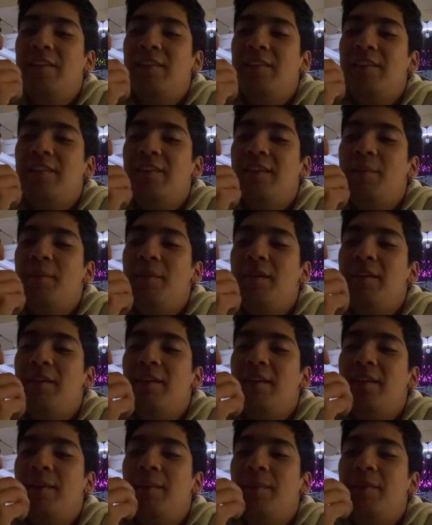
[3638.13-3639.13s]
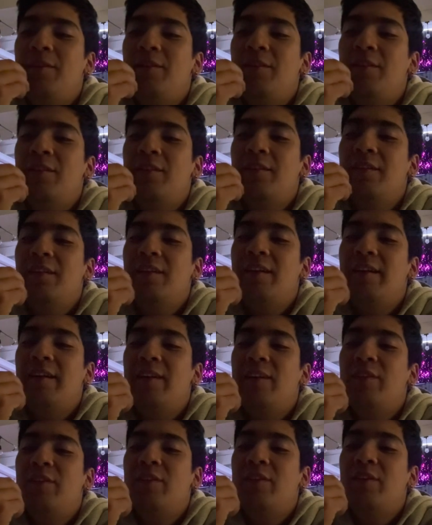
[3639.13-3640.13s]
let's see let me let me
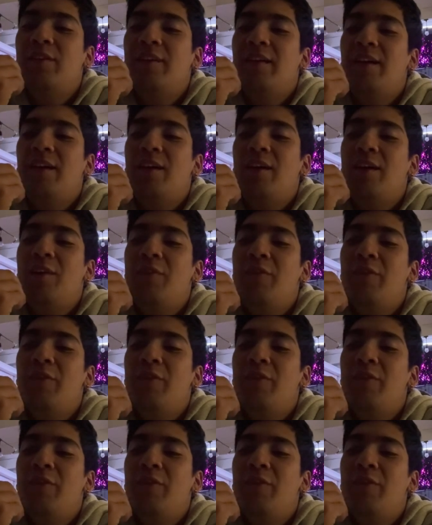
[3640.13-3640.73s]
i don't know i'll,